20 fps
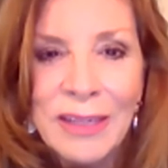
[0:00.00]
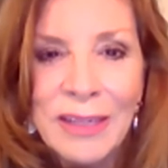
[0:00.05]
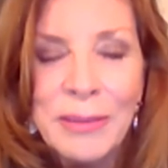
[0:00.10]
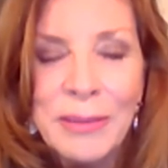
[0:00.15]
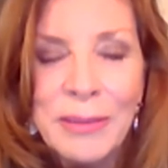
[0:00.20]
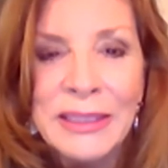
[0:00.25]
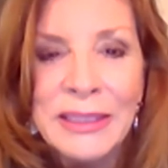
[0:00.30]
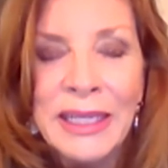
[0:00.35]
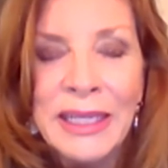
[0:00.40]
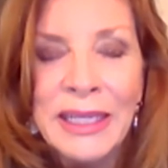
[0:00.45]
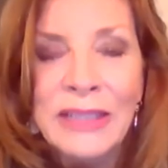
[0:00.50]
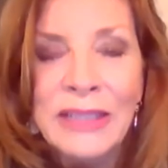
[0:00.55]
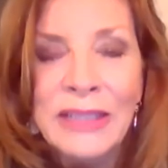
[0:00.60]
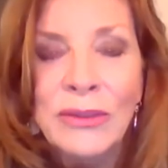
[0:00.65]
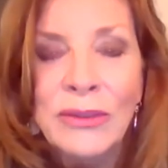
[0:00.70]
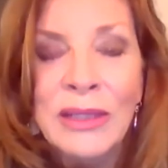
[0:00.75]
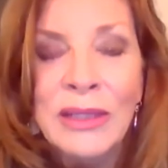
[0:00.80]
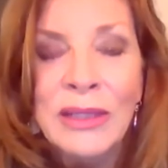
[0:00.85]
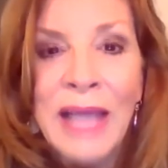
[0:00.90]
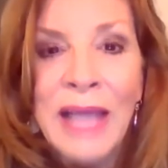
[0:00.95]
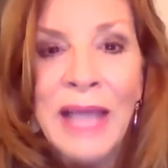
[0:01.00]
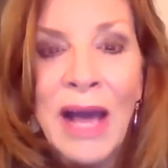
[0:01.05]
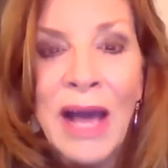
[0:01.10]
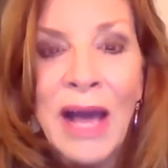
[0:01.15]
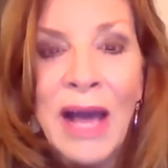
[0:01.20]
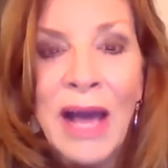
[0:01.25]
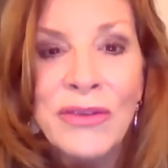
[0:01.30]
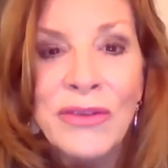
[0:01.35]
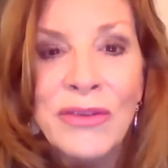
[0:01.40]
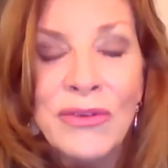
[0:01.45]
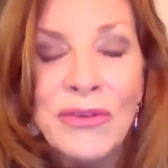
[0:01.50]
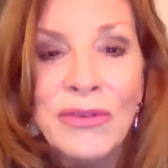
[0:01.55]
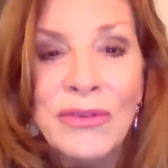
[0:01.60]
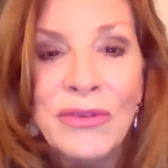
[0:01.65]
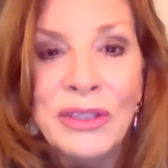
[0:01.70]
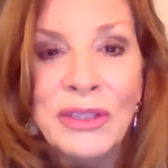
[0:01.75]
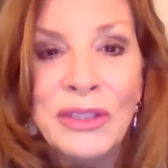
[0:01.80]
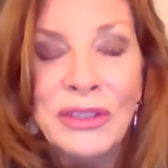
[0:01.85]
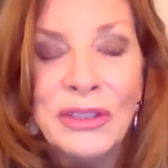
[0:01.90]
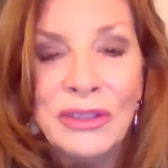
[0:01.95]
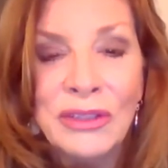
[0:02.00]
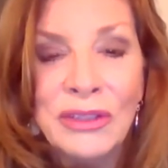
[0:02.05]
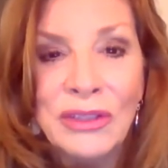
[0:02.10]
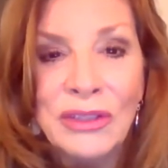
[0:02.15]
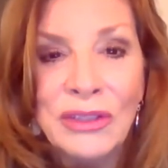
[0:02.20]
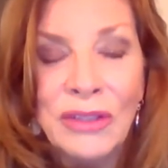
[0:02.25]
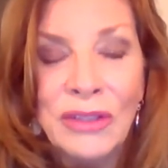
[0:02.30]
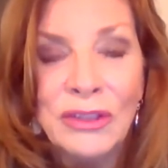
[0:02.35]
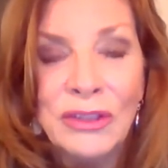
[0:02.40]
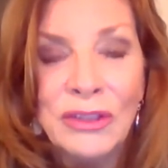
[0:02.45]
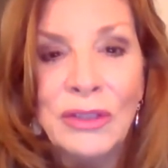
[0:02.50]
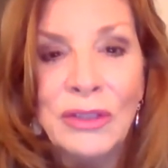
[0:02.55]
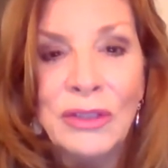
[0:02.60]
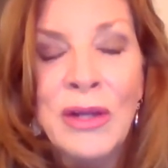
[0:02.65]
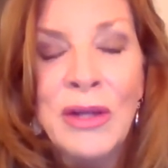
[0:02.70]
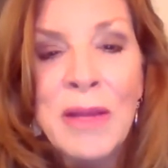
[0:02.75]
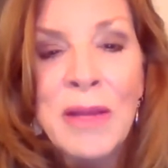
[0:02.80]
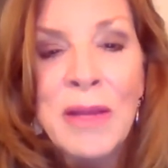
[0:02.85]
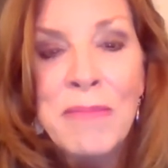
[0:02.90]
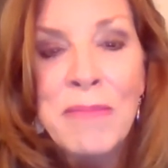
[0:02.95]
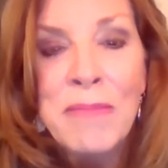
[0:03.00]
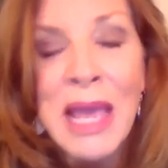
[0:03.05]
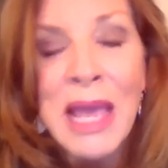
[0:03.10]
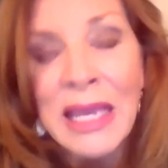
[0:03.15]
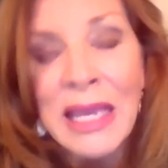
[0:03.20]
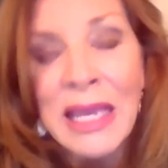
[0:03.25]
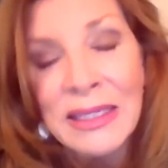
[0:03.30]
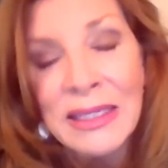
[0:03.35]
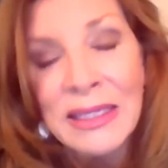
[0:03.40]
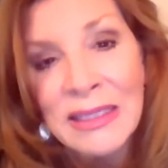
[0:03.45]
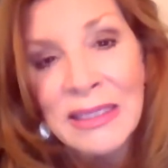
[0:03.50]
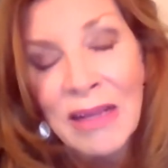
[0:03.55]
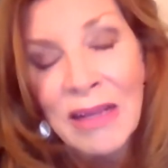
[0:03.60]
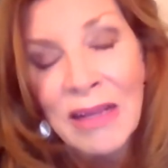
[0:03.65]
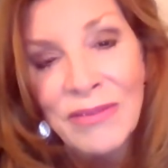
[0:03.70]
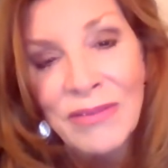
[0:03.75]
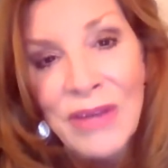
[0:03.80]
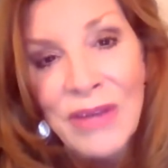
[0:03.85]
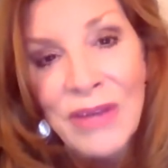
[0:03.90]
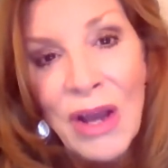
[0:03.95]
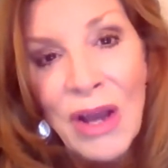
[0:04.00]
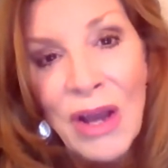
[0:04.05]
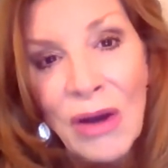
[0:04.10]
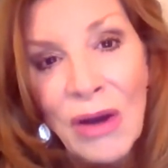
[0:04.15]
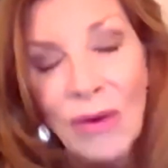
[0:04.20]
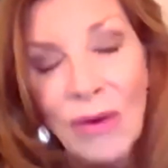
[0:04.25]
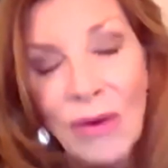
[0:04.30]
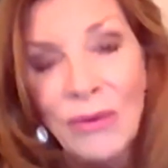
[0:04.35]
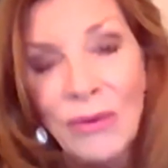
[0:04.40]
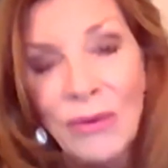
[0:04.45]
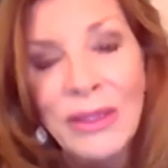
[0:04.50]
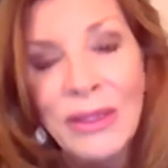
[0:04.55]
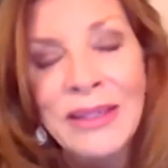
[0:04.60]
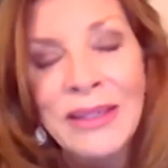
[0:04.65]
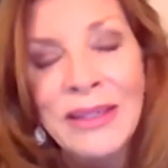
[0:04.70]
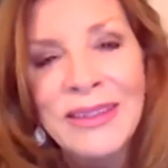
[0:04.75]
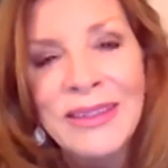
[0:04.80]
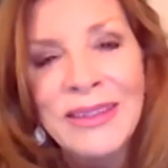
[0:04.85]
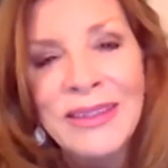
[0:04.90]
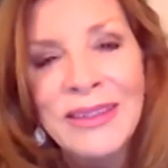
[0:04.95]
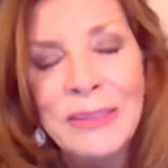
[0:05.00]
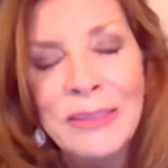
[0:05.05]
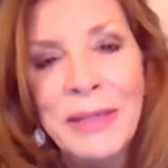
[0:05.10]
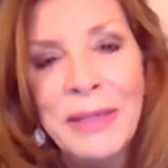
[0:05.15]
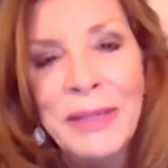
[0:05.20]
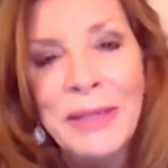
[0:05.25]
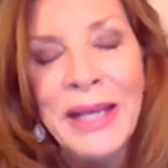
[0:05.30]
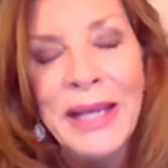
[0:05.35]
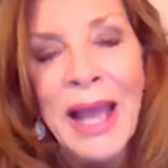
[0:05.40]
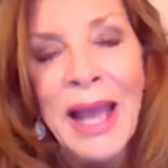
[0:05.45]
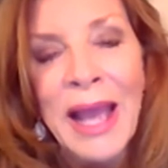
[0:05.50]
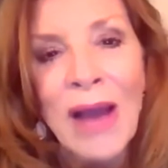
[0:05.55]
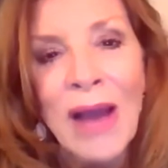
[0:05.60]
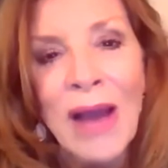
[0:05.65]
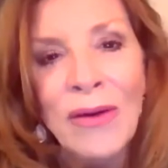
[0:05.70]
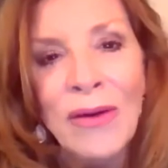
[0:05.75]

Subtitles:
I'm excited to allow this new vision to start to make itself known to me now.